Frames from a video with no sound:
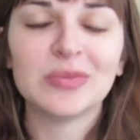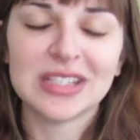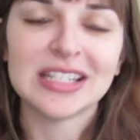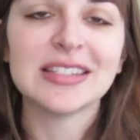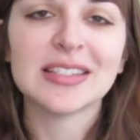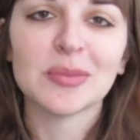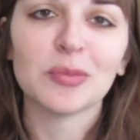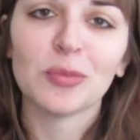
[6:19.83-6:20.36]

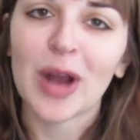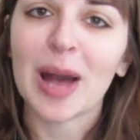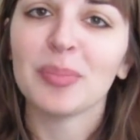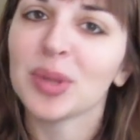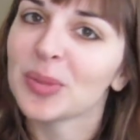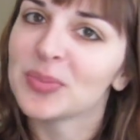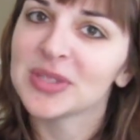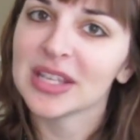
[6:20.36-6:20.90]
did some
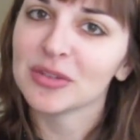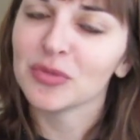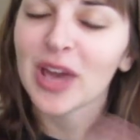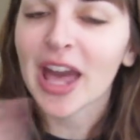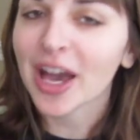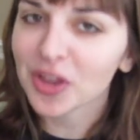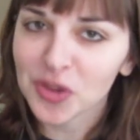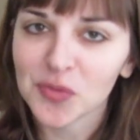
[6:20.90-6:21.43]
wrap-ups and
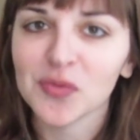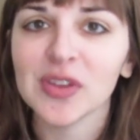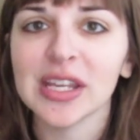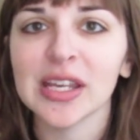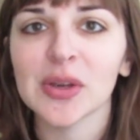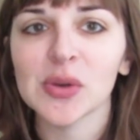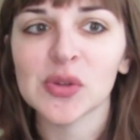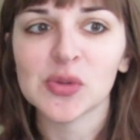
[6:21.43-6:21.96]
reaction
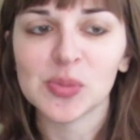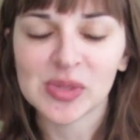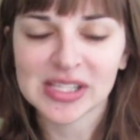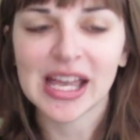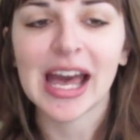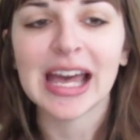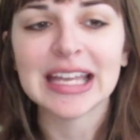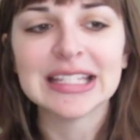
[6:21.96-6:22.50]
videos
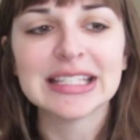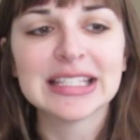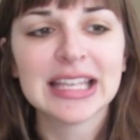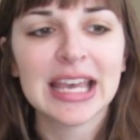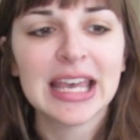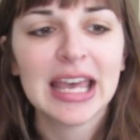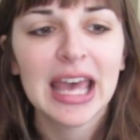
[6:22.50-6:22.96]
besides,